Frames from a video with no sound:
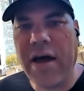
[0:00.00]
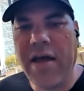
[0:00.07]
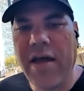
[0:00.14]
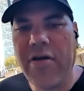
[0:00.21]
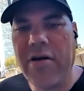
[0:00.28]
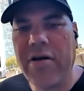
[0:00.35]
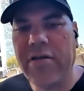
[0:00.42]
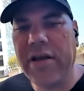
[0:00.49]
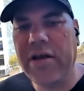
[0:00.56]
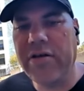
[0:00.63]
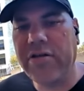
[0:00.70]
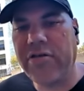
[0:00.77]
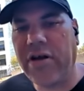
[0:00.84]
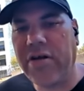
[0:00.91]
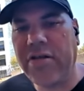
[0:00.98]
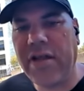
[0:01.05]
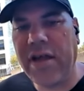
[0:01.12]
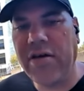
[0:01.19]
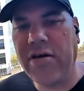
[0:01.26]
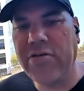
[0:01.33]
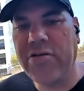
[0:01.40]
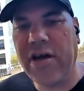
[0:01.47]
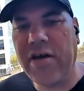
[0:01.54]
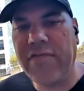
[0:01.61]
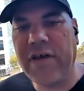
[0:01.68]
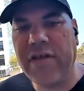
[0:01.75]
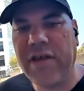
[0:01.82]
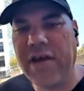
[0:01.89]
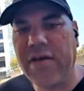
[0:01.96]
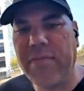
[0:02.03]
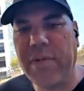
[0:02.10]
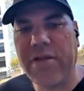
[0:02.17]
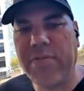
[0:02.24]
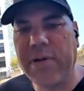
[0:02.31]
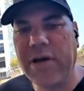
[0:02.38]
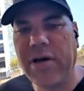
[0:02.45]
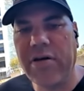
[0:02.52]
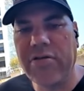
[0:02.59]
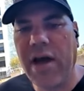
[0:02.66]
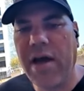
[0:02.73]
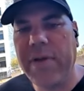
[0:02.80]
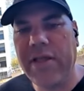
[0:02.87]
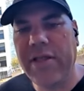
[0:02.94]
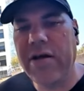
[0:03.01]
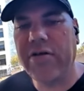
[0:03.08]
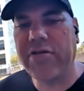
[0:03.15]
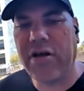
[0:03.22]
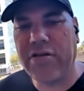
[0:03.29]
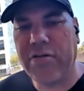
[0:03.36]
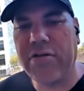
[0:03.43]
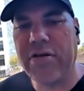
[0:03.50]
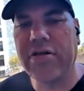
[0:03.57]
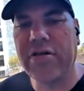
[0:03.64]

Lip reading: I heard Leo Strauss say Kojev. I think it must be Kojev. I mean, Leo Strauss was